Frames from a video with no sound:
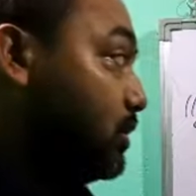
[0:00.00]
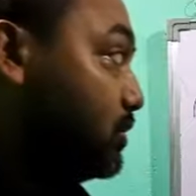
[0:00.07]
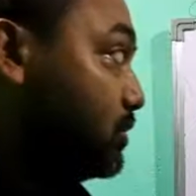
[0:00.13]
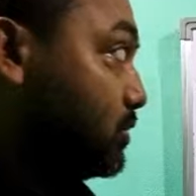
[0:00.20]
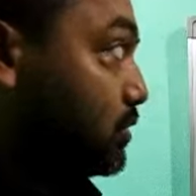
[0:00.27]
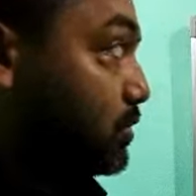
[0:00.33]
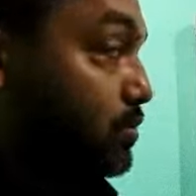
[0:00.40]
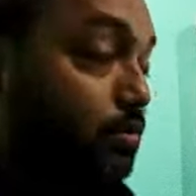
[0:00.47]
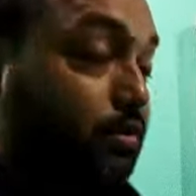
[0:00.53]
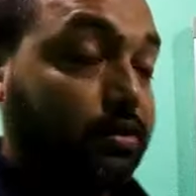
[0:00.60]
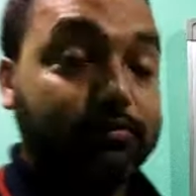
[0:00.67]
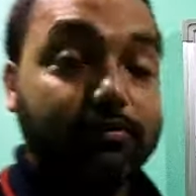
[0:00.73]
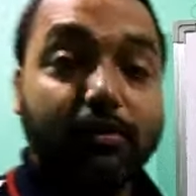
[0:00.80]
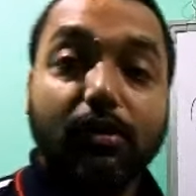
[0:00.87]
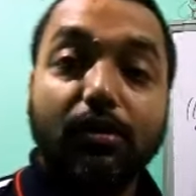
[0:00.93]
So today
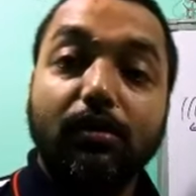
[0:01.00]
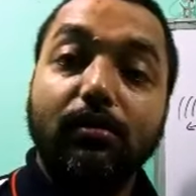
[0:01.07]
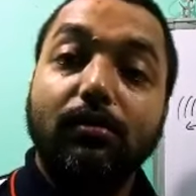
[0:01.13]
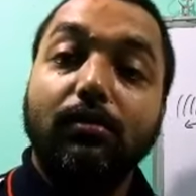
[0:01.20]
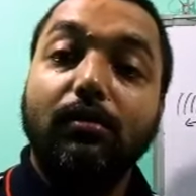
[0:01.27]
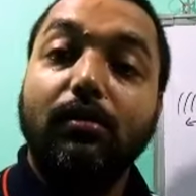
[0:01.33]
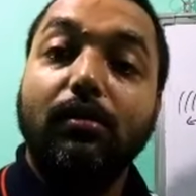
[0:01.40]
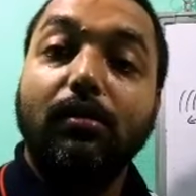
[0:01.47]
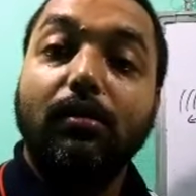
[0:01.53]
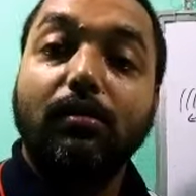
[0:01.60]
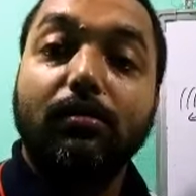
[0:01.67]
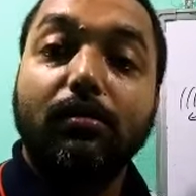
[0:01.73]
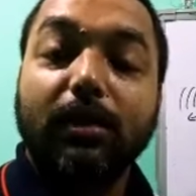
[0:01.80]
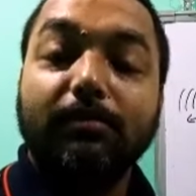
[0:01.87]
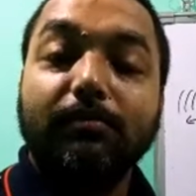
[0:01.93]
we
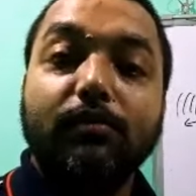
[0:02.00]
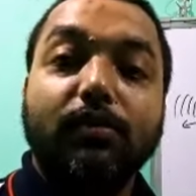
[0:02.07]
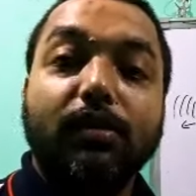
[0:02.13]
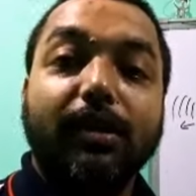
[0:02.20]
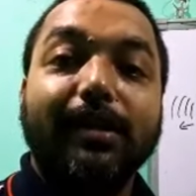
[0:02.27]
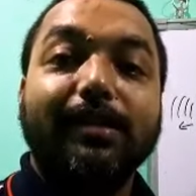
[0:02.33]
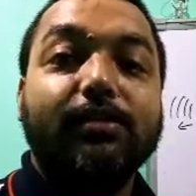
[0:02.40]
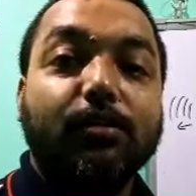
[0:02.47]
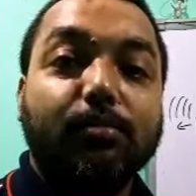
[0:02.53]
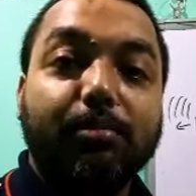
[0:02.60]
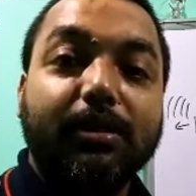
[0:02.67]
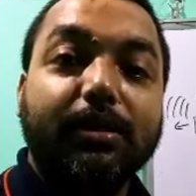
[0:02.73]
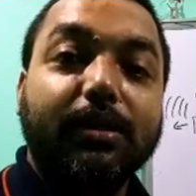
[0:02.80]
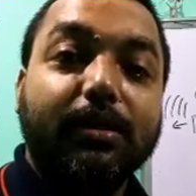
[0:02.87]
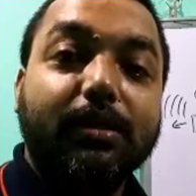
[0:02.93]
will come to the next
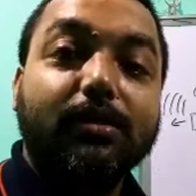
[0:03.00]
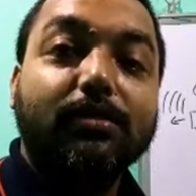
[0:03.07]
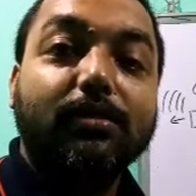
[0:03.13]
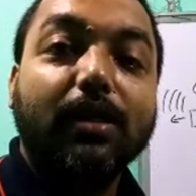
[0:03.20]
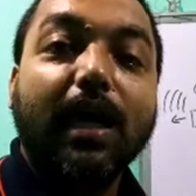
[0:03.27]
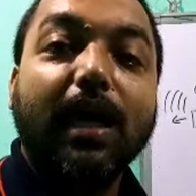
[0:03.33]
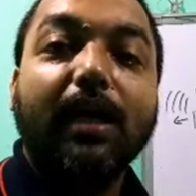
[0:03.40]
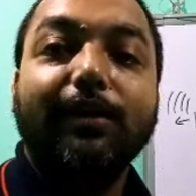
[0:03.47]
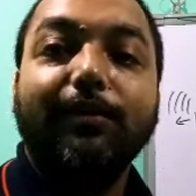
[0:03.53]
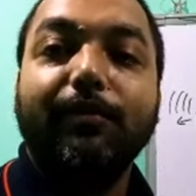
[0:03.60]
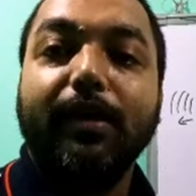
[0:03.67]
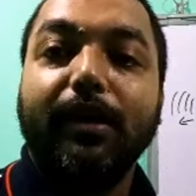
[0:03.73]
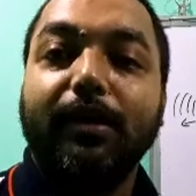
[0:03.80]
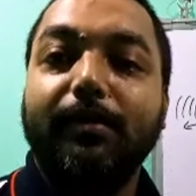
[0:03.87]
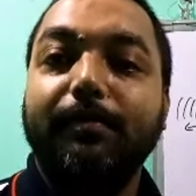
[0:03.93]
topic, that is
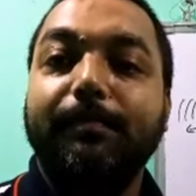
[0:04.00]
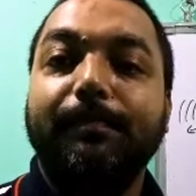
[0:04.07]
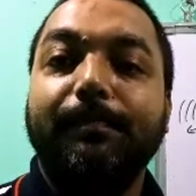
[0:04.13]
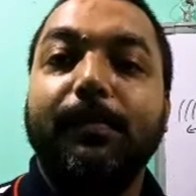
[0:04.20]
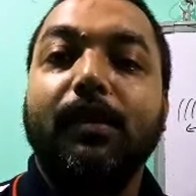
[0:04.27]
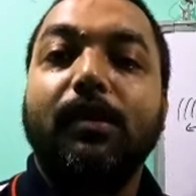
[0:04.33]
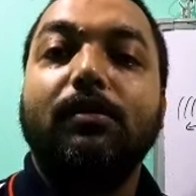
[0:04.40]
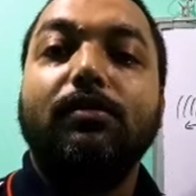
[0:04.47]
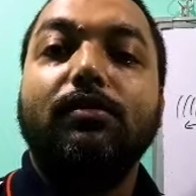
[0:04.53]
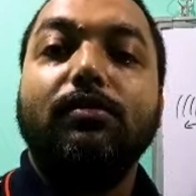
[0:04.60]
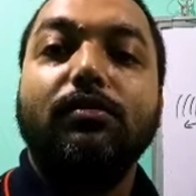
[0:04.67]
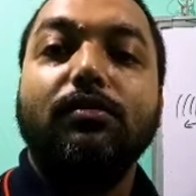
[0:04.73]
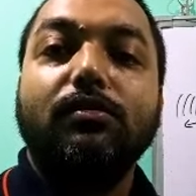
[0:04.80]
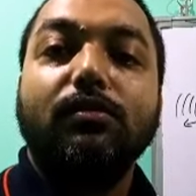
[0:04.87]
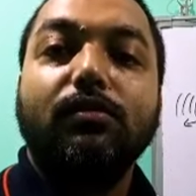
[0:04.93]
earthquake.
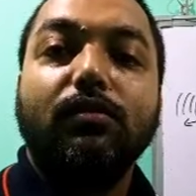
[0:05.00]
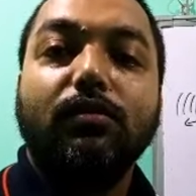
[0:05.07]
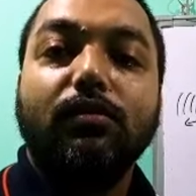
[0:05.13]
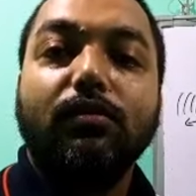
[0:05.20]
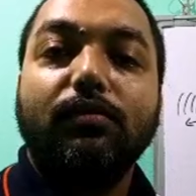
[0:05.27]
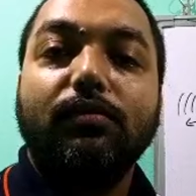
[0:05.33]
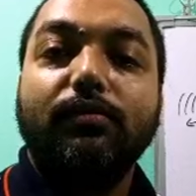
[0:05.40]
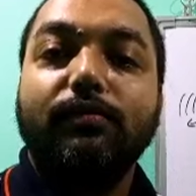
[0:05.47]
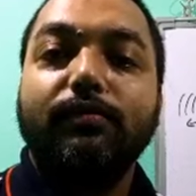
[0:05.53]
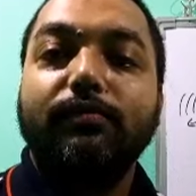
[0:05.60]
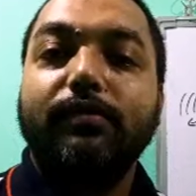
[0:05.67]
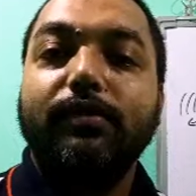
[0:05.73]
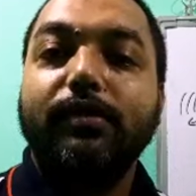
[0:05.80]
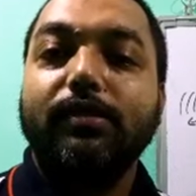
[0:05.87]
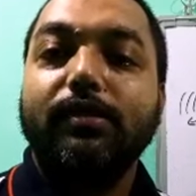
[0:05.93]
So
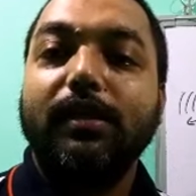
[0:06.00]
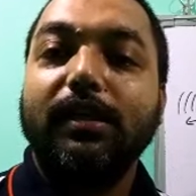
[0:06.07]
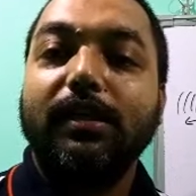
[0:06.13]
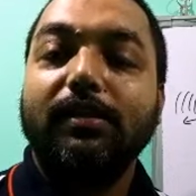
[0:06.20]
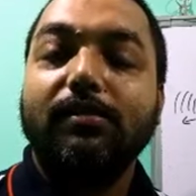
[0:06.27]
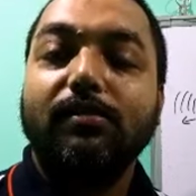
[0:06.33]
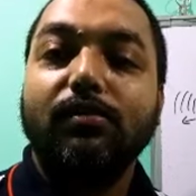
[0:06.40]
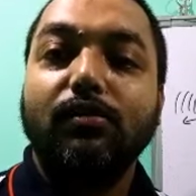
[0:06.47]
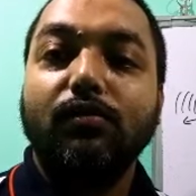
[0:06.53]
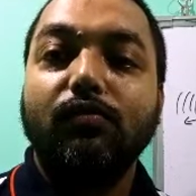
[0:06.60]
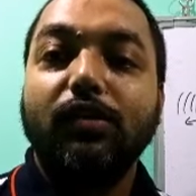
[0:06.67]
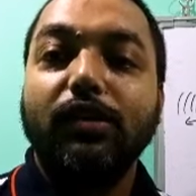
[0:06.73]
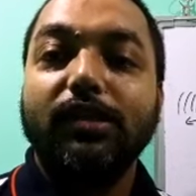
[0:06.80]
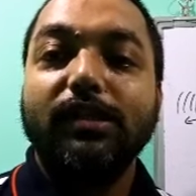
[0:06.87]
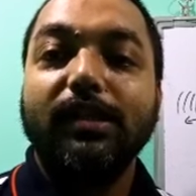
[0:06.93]
first let us know
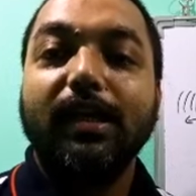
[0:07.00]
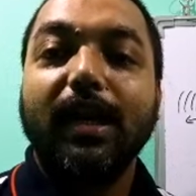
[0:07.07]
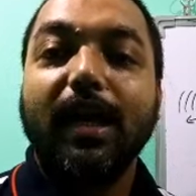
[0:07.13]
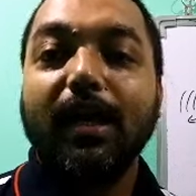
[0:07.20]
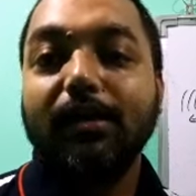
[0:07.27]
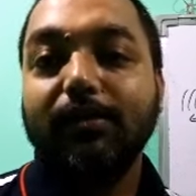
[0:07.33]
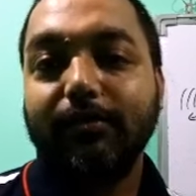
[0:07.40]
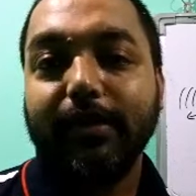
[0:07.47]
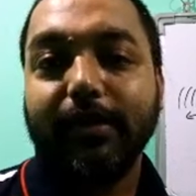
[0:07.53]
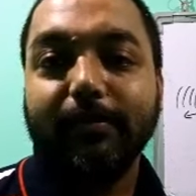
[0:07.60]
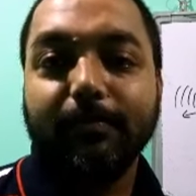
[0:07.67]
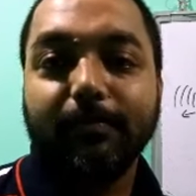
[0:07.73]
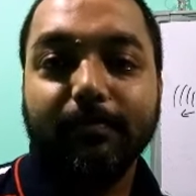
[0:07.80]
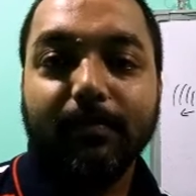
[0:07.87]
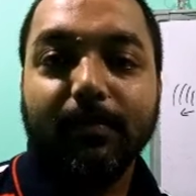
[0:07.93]
what is an earthquake.
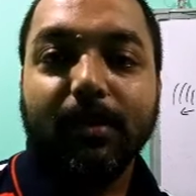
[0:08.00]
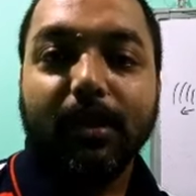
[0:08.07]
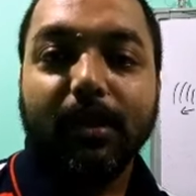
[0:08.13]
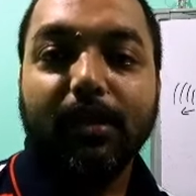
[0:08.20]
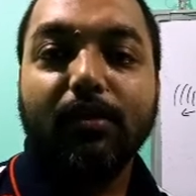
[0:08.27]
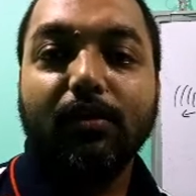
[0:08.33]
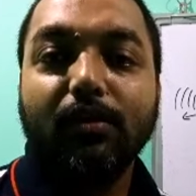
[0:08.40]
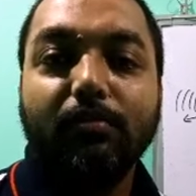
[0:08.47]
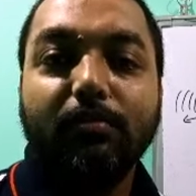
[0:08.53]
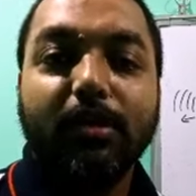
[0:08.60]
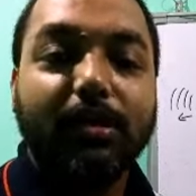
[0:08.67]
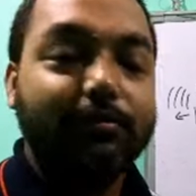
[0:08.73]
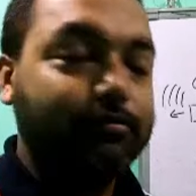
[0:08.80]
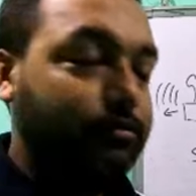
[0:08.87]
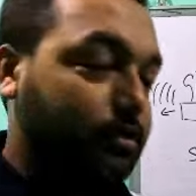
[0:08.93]
In
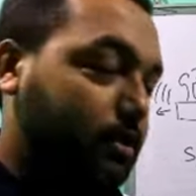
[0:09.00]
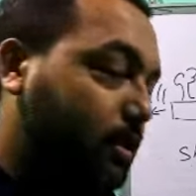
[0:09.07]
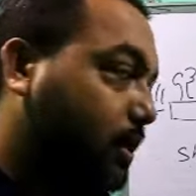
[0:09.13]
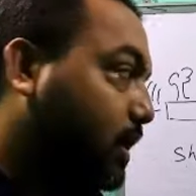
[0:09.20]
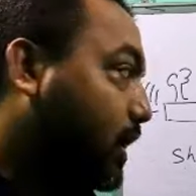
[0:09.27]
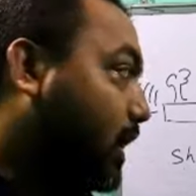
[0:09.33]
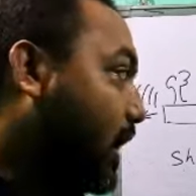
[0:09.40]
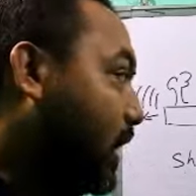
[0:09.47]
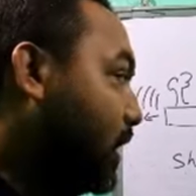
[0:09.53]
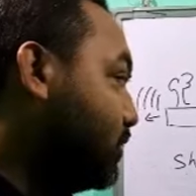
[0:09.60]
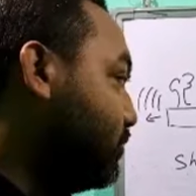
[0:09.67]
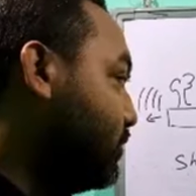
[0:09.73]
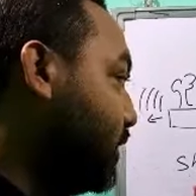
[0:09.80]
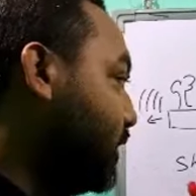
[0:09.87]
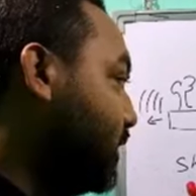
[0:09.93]
normal, if we say
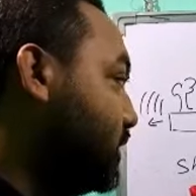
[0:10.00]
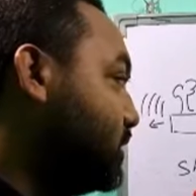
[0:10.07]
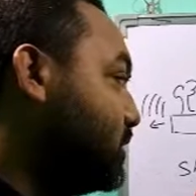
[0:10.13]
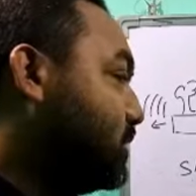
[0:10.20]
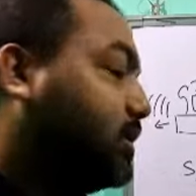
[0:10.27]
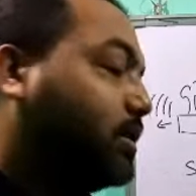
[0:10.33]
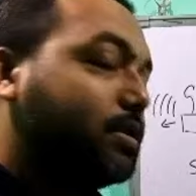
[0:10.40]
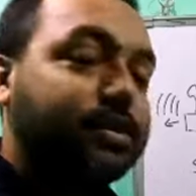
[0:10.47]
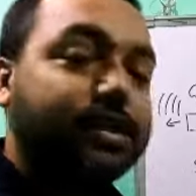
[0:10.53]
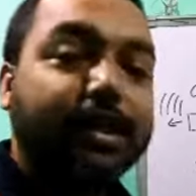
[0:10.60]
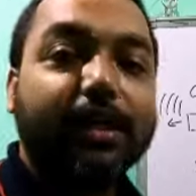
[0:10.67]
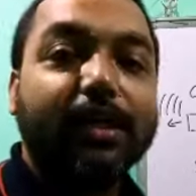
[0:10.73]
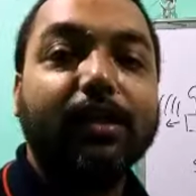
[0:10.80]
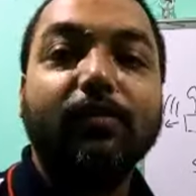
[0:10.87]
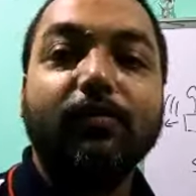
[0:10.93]
earthquake is the
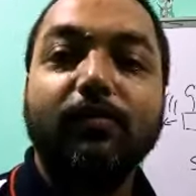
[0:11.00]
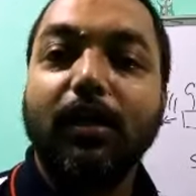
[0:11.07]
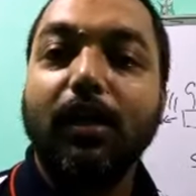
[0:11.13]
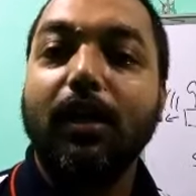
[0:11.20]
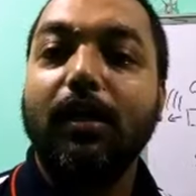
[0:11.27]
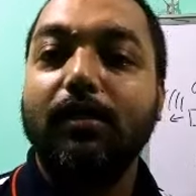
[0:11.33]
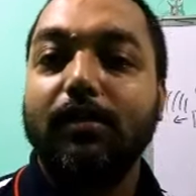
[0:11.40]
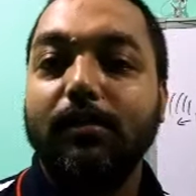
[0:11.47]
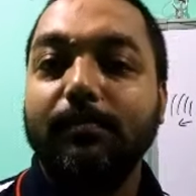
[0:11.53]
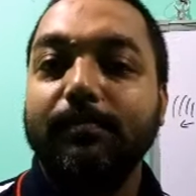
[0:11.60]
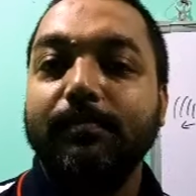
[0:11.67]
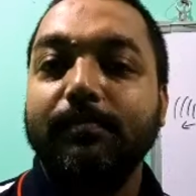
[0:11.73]
shaking of the earth.